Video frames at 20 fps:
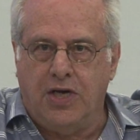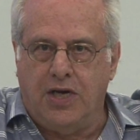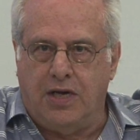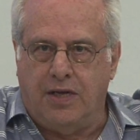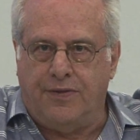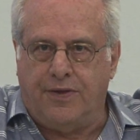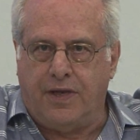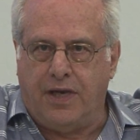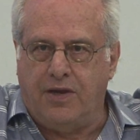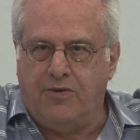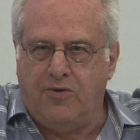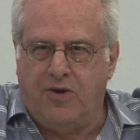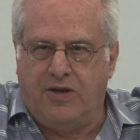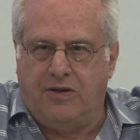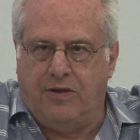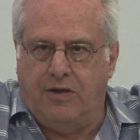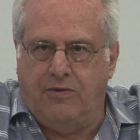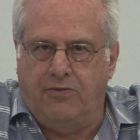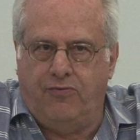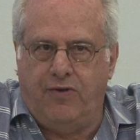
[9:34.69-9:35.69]
on the
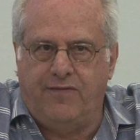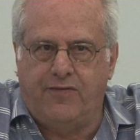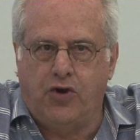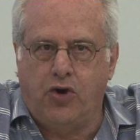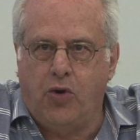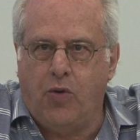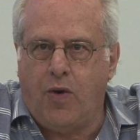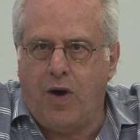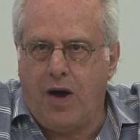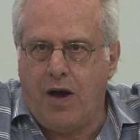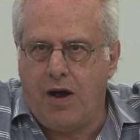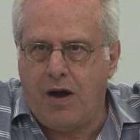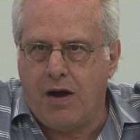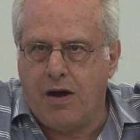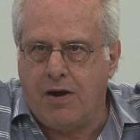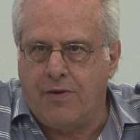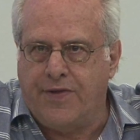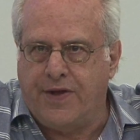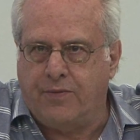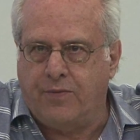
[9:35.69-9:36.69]
River
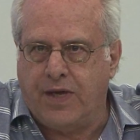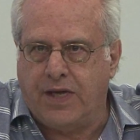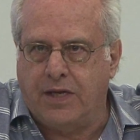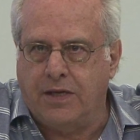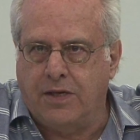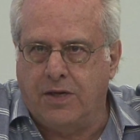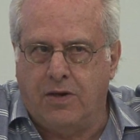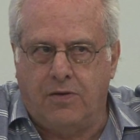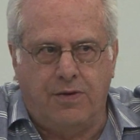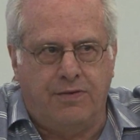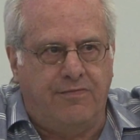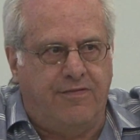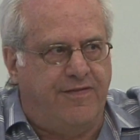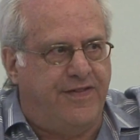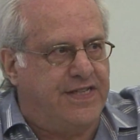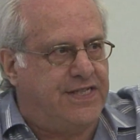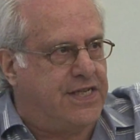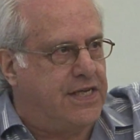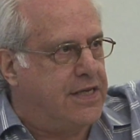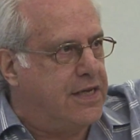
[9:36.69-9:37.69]
Loire that we can go and
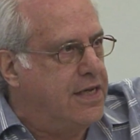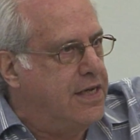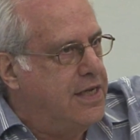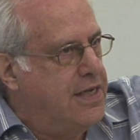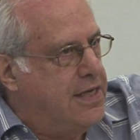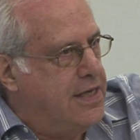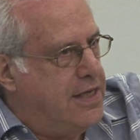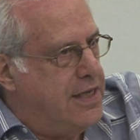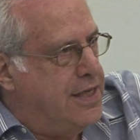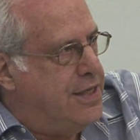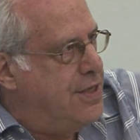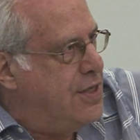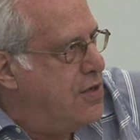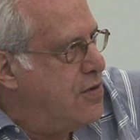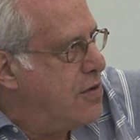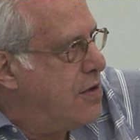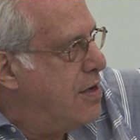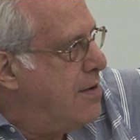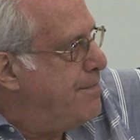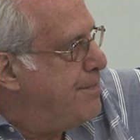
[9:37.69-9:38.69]
visit in
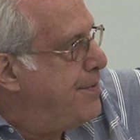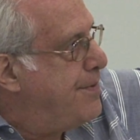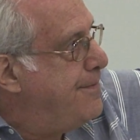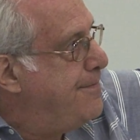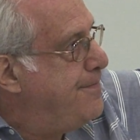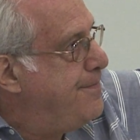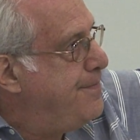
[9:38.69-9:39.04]
Europe,